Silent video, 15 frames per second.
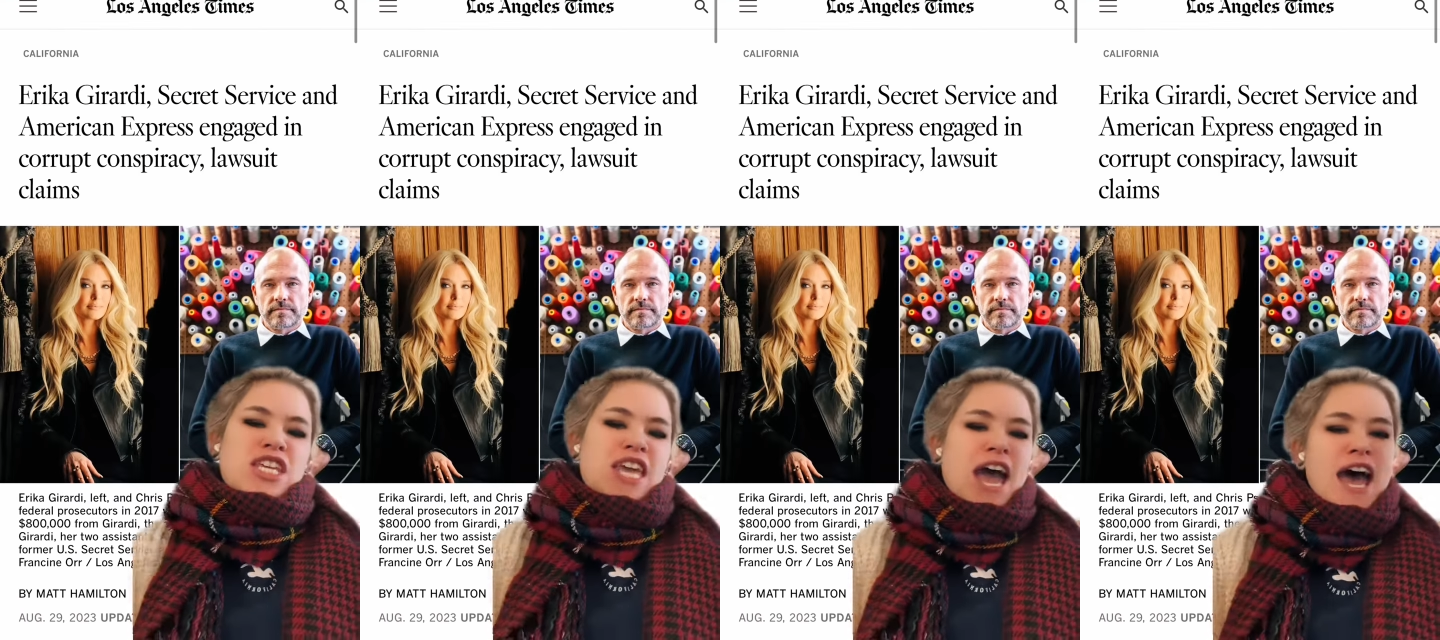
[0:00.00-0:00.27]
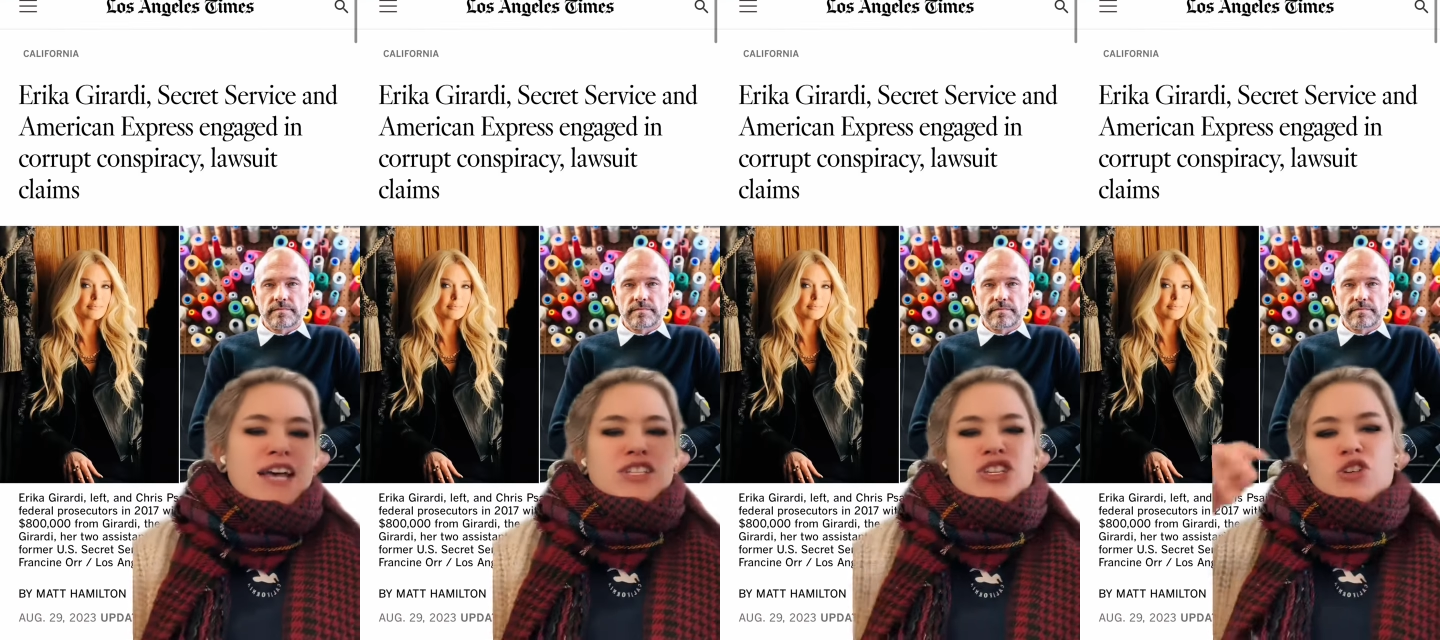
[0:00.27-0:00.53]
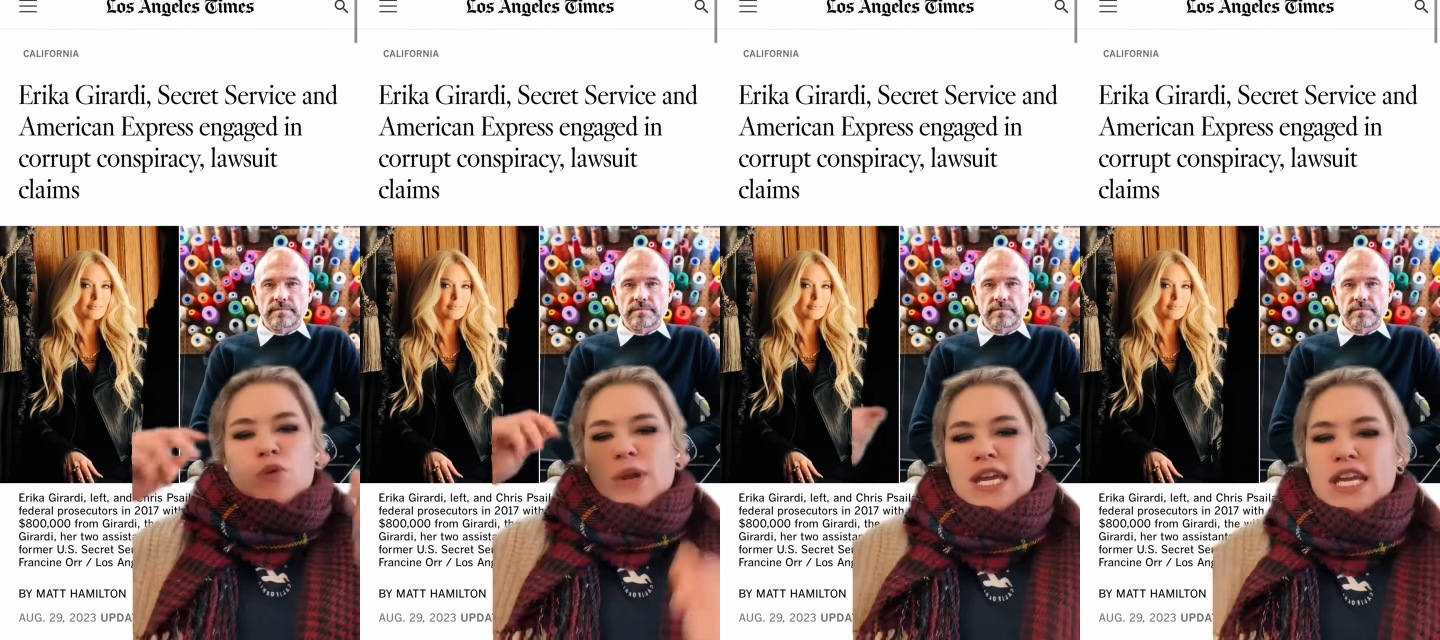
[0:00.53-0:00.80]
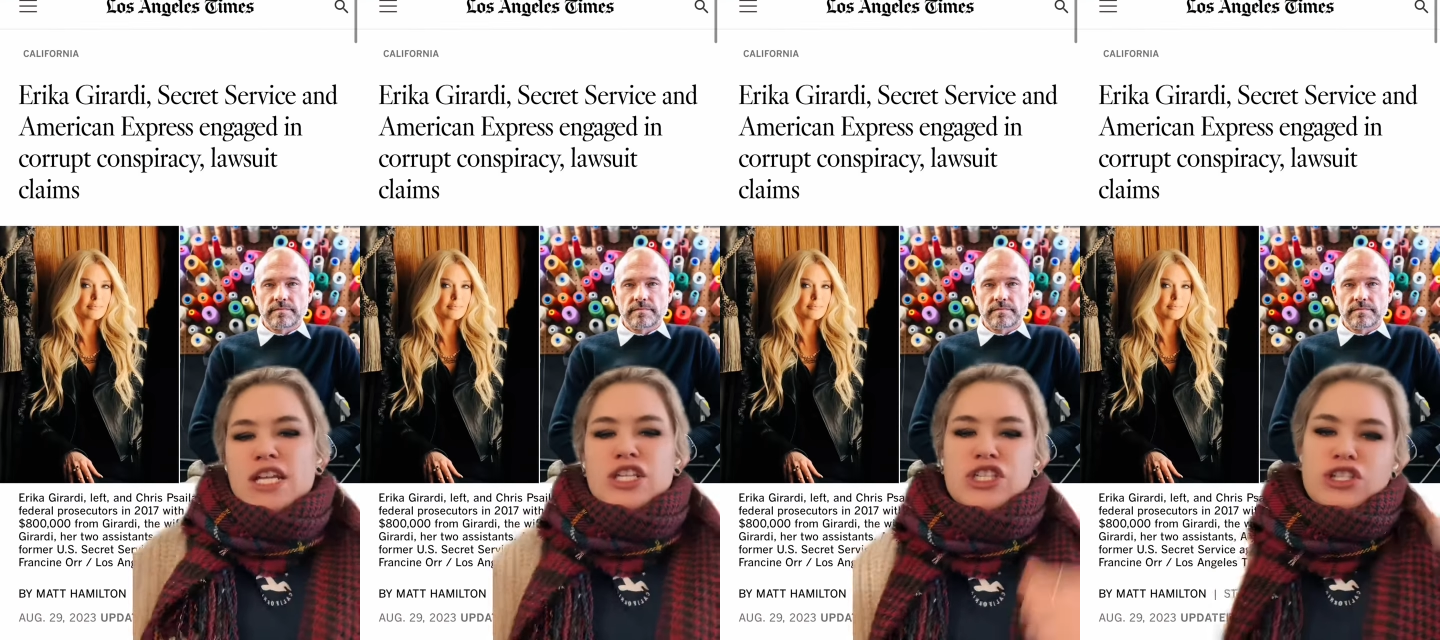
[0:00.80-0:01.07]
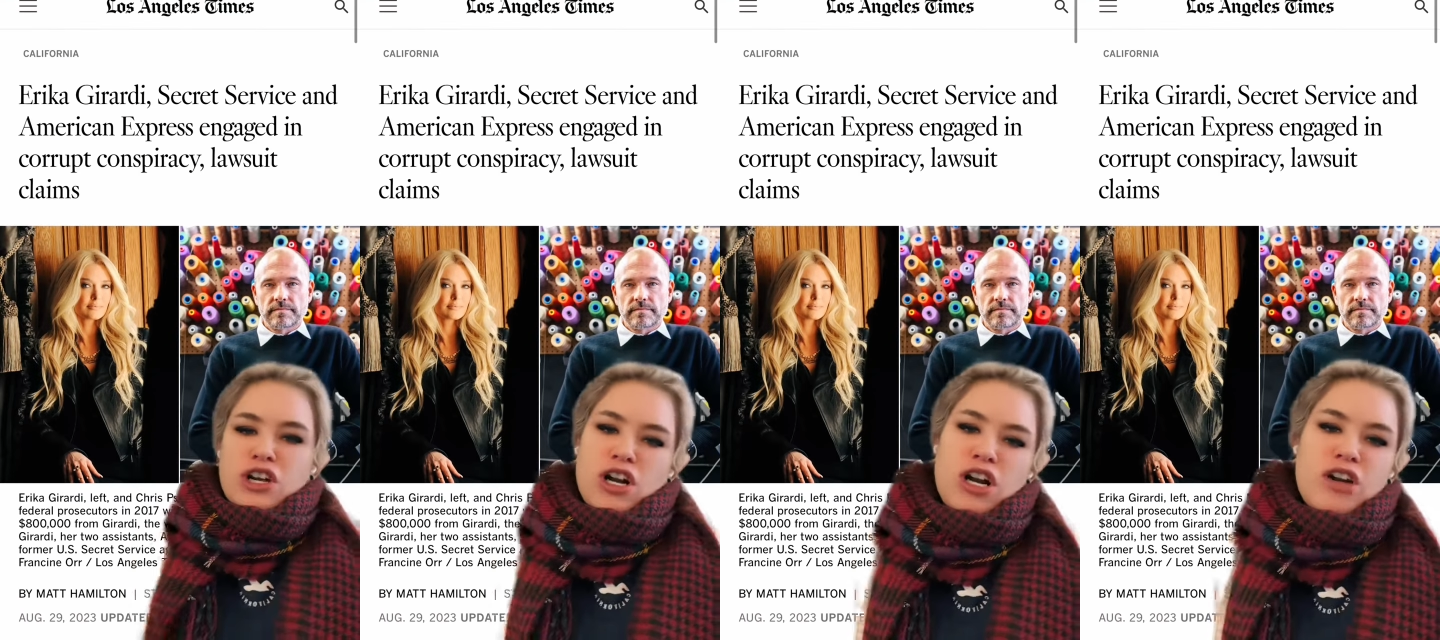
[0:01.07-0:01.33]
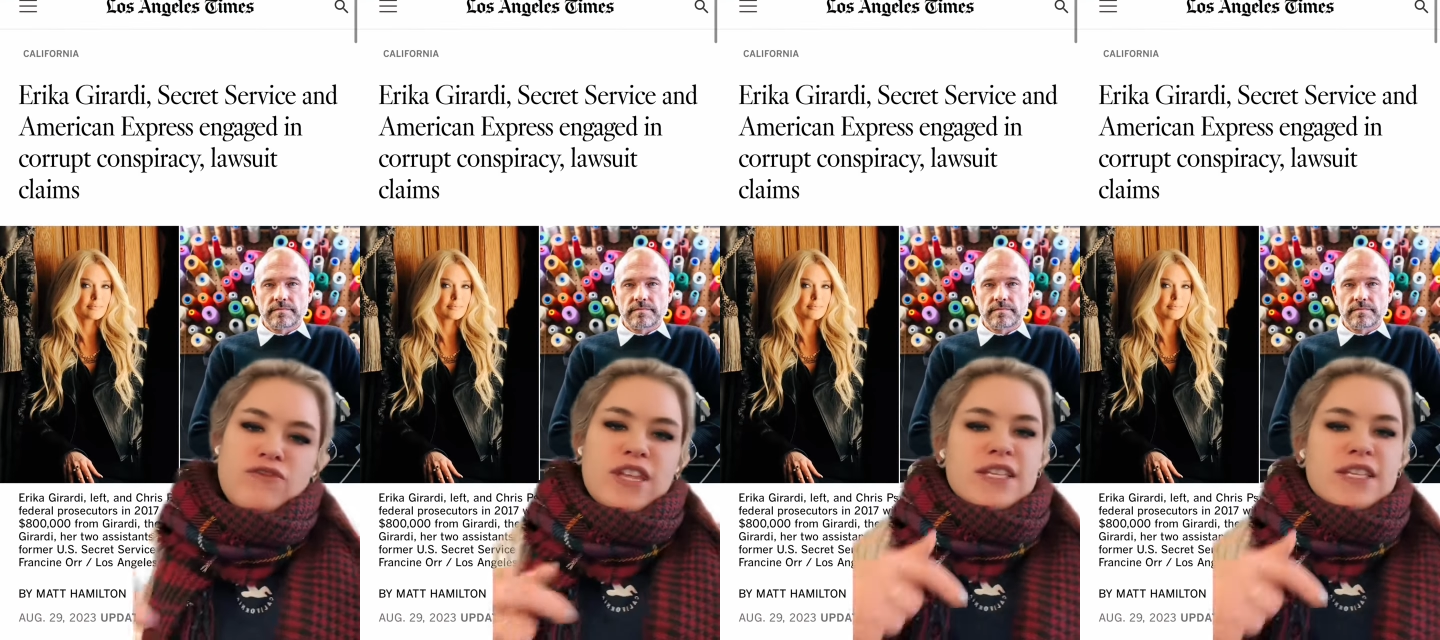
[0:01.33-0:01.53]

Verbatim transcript: yes, Queen, serve.